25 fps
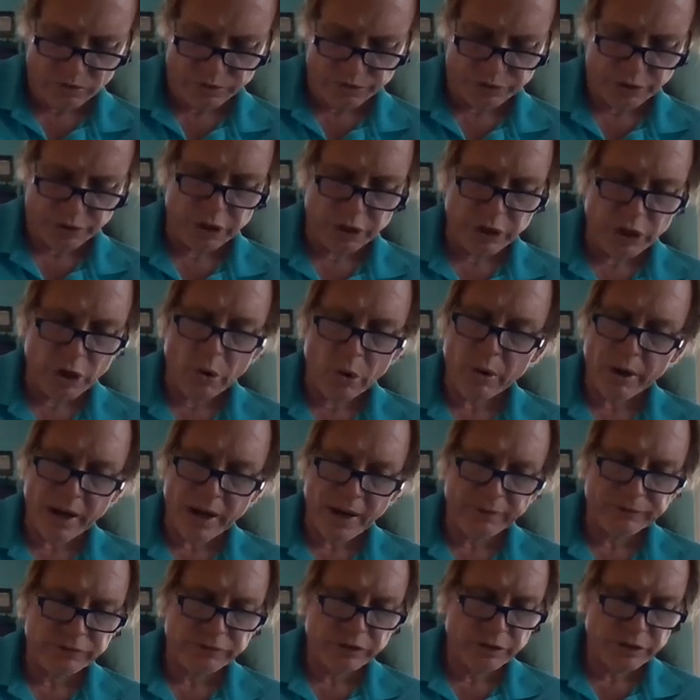So you don't
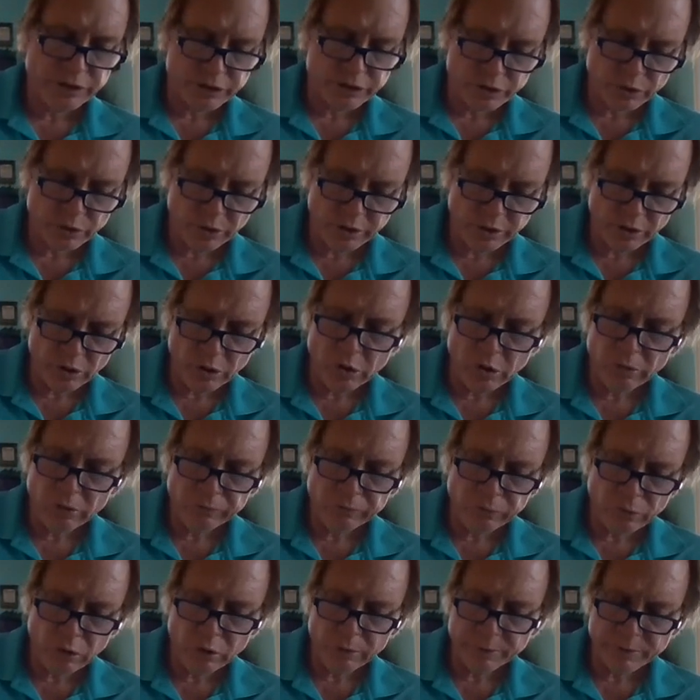have to destroy the whole
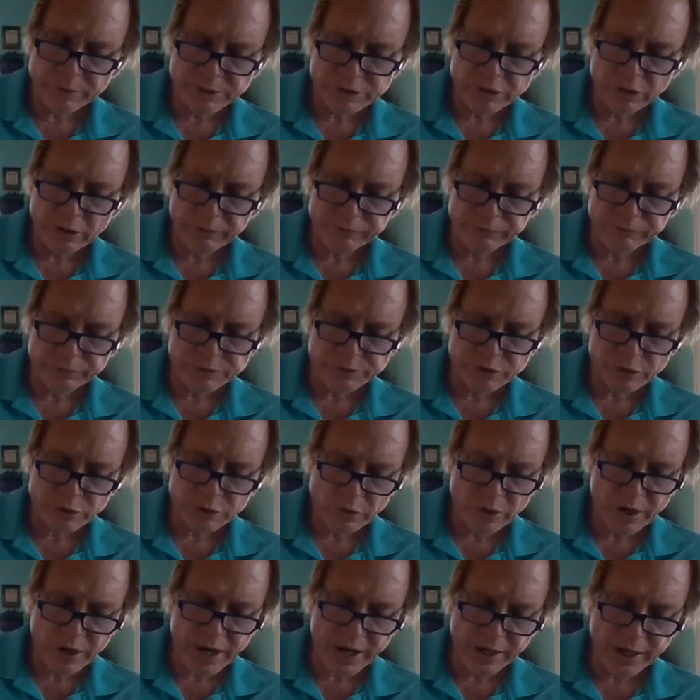form and start from
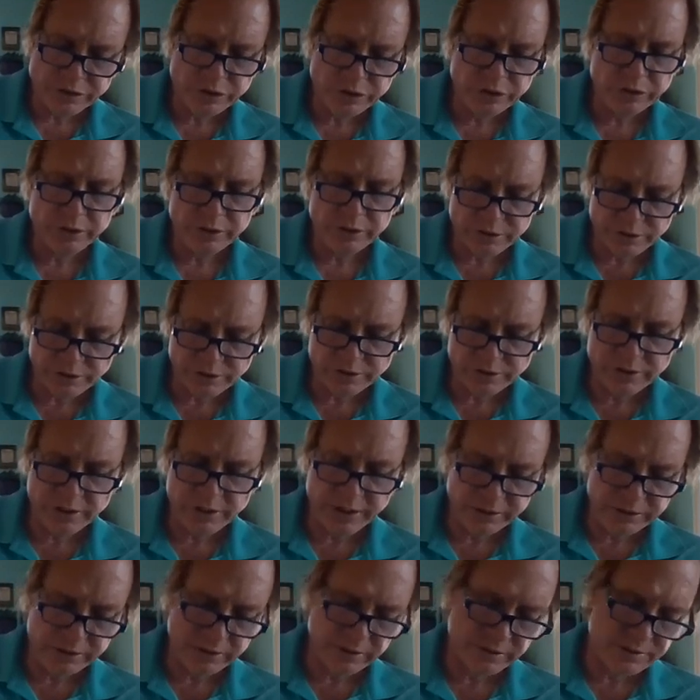scratch. You can just
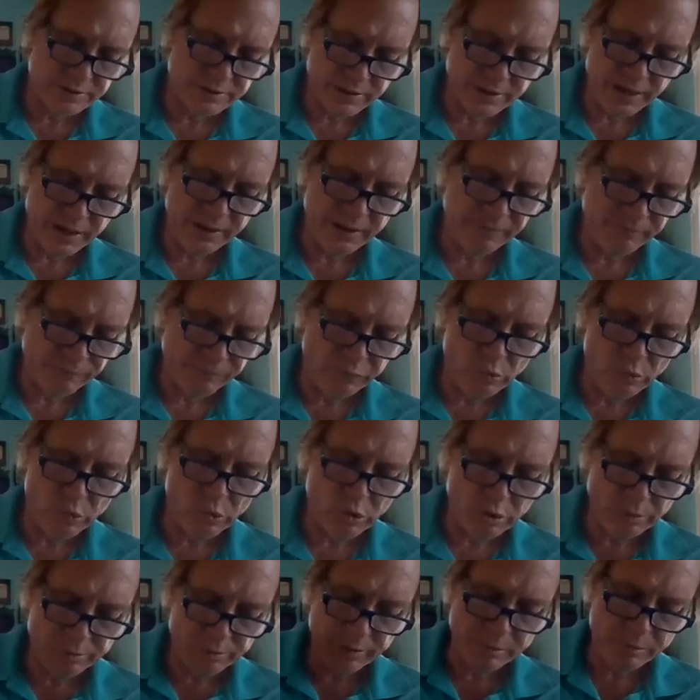take this same
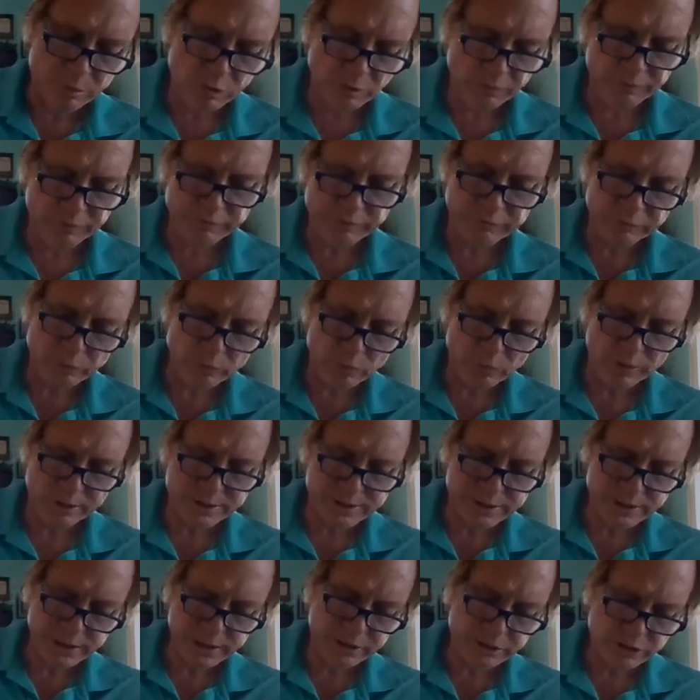form and move it from one
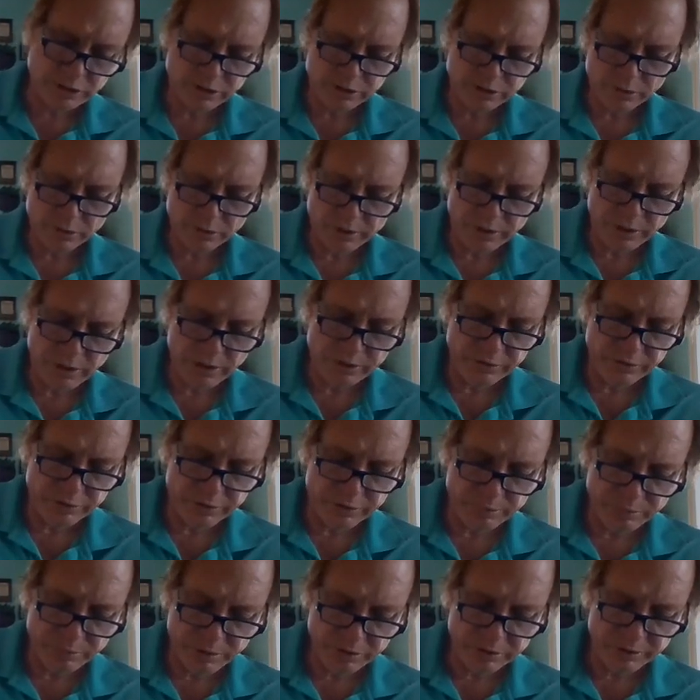section to another.
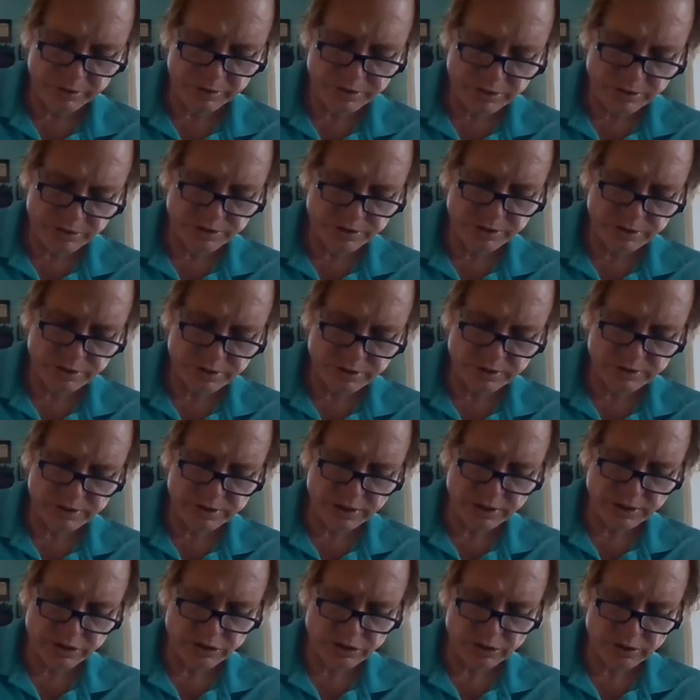The buildings consist
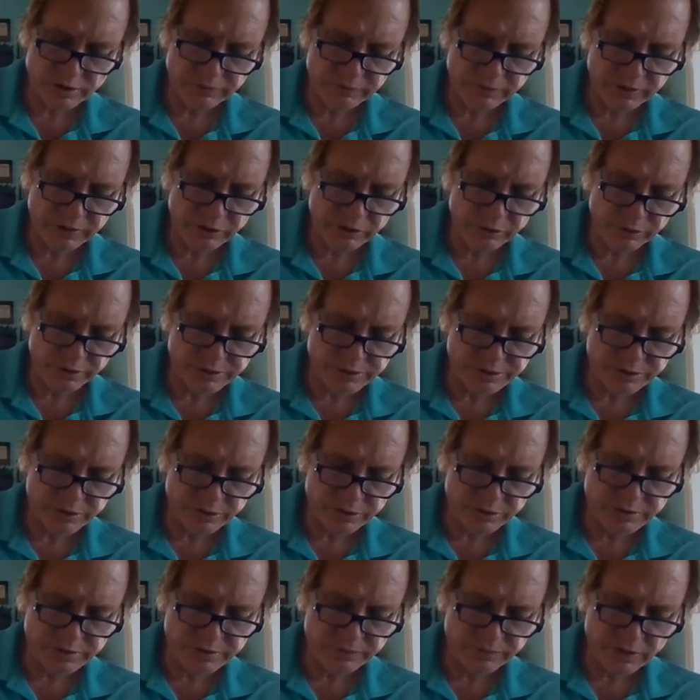essentially of either a
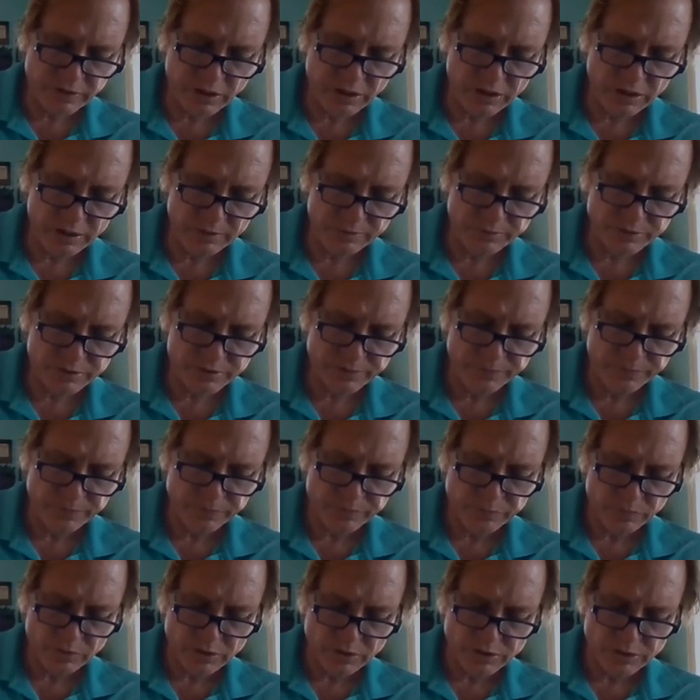series of columns
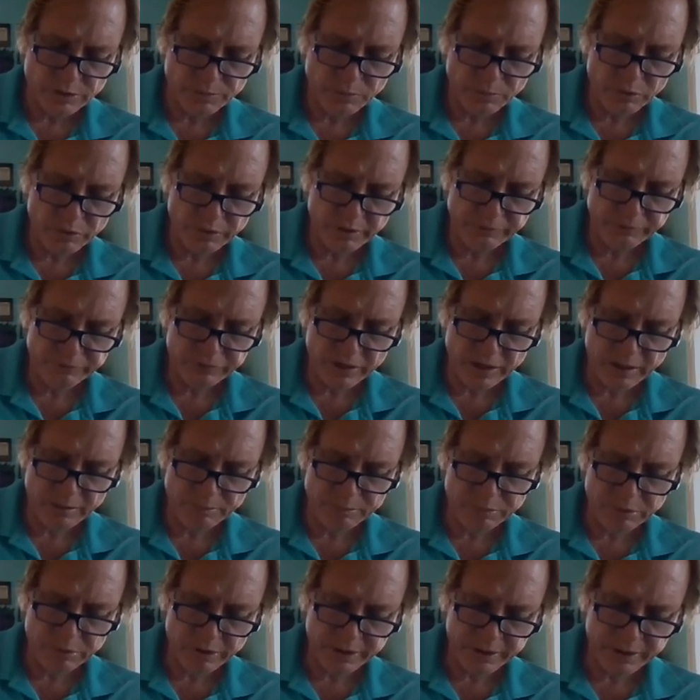supporting
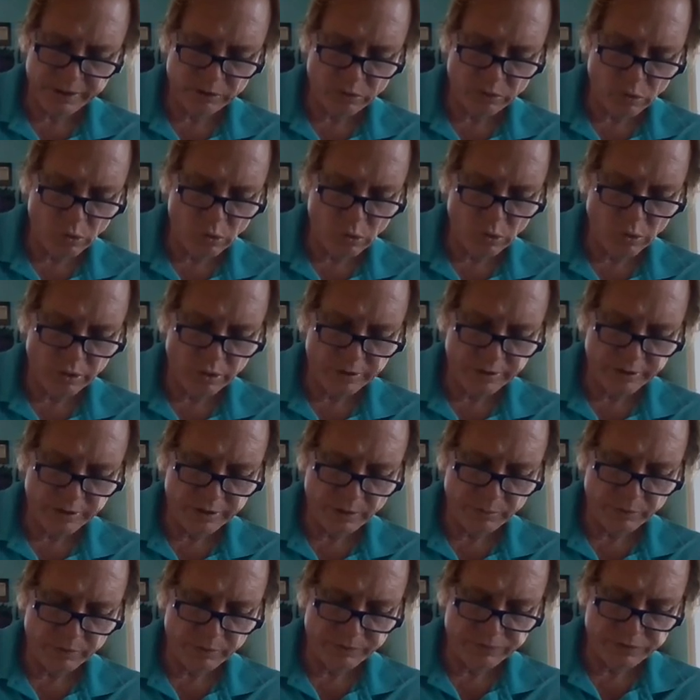flat plate or a
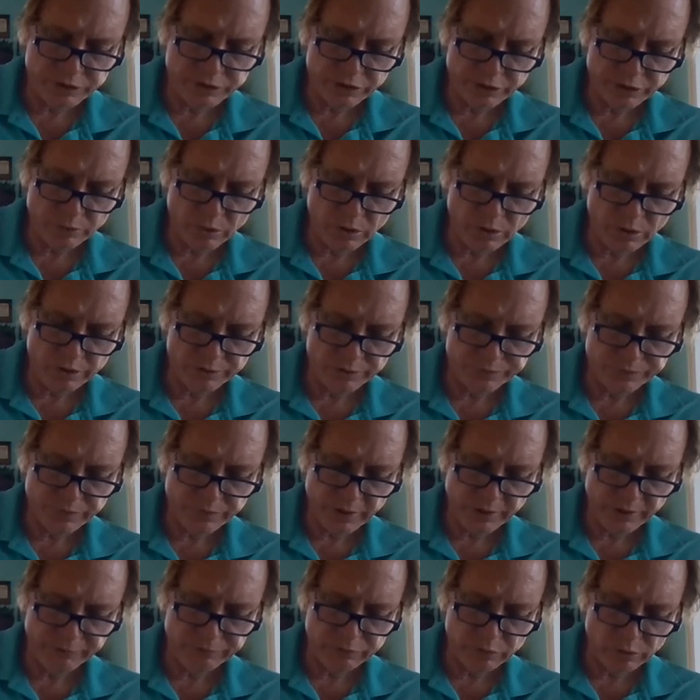number of shear walls,
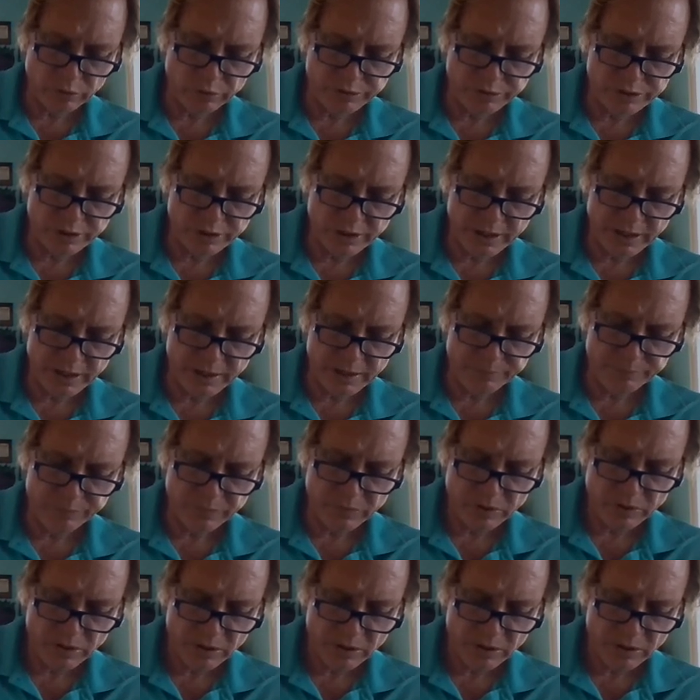a floor slab,